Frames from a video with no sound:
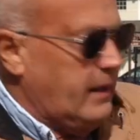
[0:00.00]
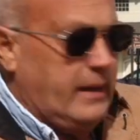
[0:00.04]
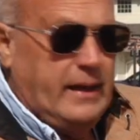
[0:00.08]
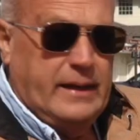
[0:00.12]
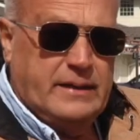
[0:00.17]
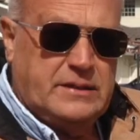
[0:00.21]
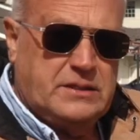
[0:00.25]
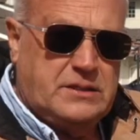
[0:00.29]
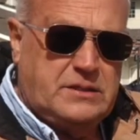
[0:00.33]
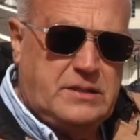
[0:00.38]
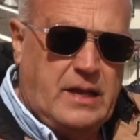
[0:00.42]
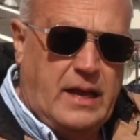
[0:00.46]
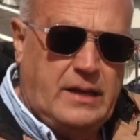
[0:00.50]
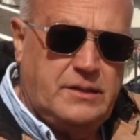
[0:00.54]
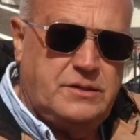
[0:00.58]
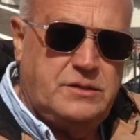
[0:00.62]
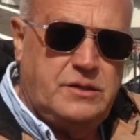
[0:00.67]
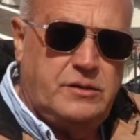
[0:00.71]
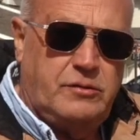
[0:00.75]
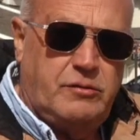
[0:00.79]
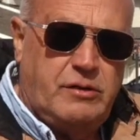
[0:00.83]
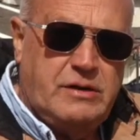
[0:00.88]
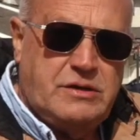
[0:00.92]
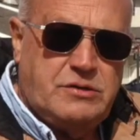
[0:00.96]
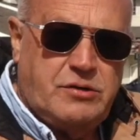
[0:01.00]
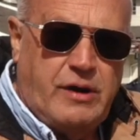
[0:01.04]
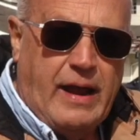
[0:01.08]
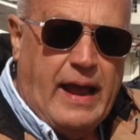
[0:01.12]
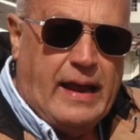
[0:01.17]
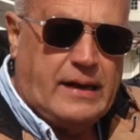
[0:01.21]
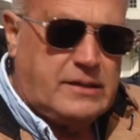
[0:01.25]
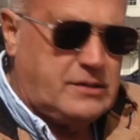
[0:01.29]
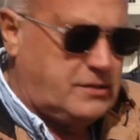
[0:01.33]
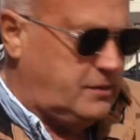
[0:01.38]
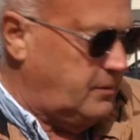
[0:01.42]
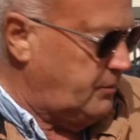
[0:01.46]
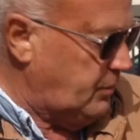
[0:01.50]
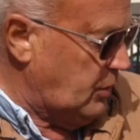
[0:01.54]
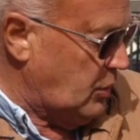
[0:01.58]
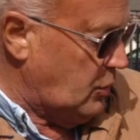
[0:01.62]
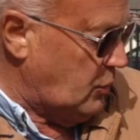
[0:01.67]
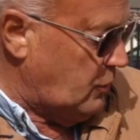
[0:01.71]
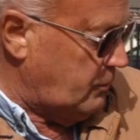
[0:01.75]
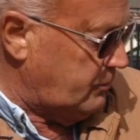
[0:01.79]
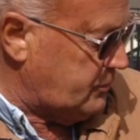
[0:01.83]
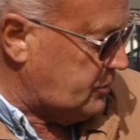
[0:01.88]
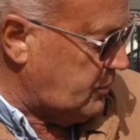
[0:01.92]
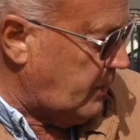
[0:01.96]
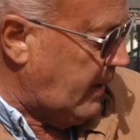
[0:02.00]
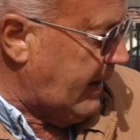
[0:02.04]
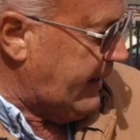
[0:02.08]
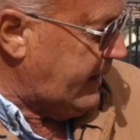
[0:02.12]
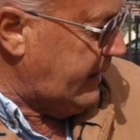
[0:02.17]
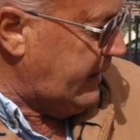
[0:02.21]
extends and retracts the boom, so I